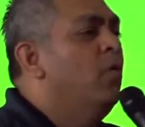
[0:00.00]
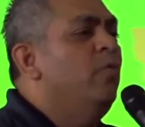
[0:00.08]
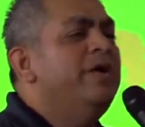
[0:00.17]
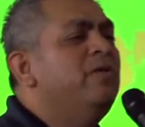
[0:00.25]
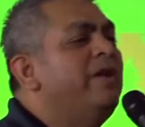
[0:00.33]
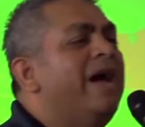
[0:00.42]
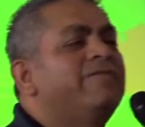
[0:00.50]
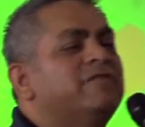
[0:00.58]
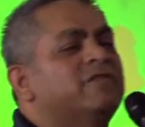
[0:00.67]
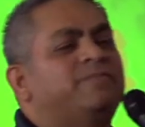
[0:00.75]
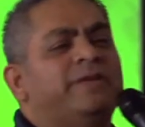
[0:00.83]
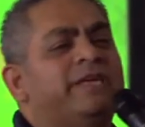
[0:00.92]
We don't
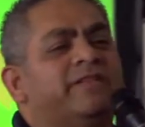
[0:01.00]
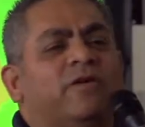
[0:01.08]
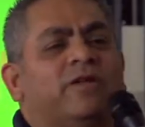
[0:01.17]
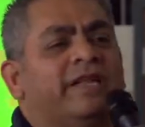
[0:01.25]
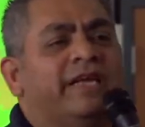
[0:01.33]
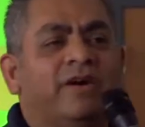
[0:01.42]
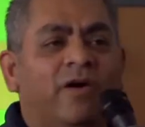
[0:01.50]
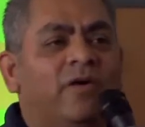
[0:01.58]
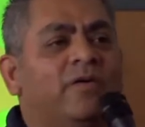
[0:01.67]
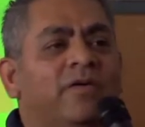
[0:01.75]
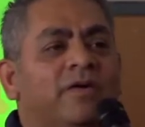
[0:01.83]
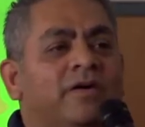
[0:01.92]
have to speak their
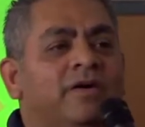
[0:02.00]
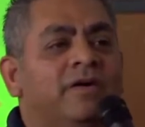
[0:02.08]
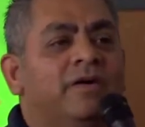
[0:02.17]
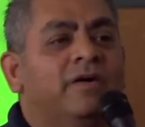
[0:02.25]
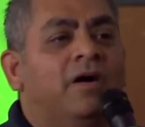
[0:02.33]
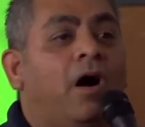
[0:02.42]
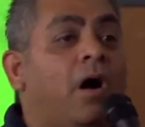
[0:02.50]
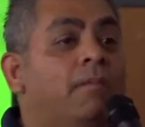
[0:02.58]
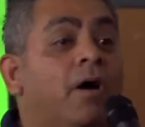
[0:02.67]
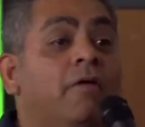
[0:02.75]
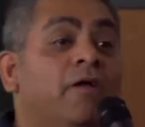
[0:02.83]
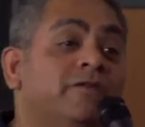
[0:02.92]
lingo.
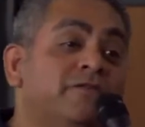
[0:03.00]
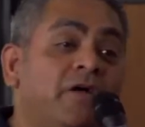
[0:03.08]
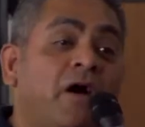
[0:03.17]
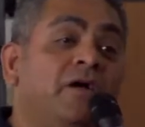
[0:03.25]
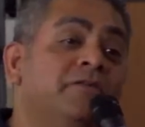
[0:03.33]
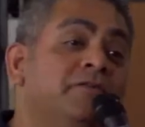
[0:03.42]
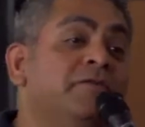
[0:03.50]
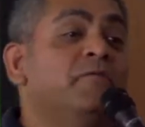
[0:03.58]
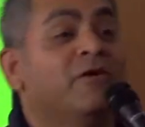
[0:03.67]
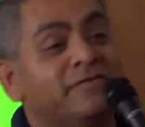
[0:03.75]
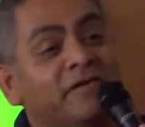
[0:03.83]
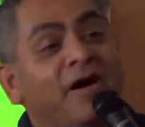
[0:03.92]
Oh man, that's tight,
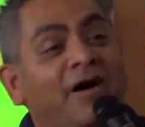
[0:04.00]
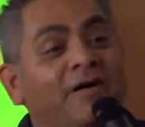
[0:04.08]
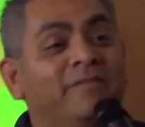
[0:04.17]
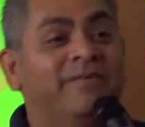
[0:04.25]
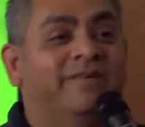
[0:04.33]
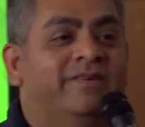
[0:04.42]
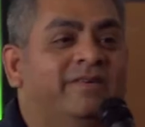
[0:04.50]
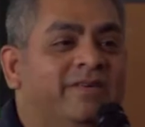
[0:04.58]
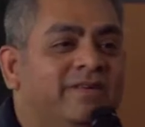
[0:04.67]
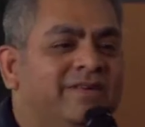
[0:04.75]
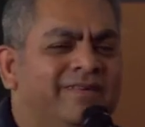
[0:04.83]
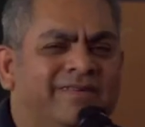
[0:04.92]
dude. What's up?
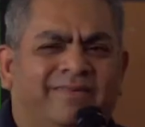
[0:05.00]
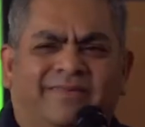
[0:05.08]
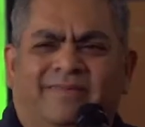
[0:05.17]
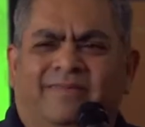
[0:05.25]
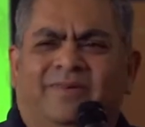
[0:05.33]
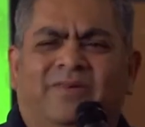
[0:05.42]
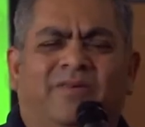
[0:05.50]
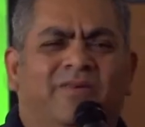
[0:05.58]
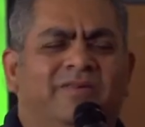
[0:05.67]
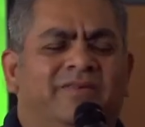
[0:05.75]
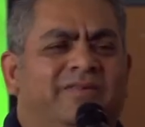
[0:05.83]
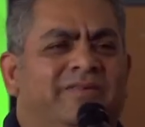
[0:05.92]
They're
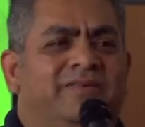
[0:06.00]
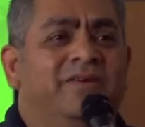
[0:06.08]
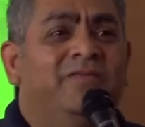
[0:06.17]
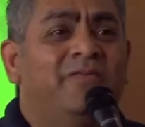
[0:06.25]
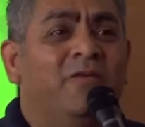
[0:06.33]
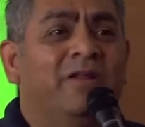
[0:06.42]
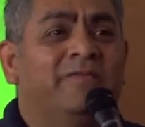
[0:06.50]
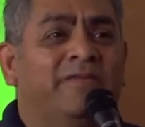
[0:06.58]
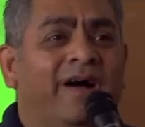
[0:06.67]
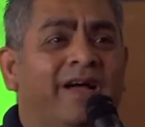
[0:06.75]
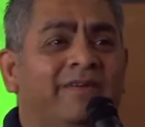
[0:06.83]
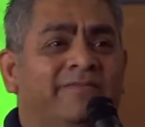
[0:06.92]
going, you're
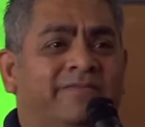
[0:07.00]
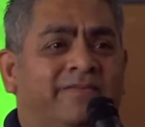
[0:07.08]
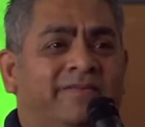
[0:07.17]
45.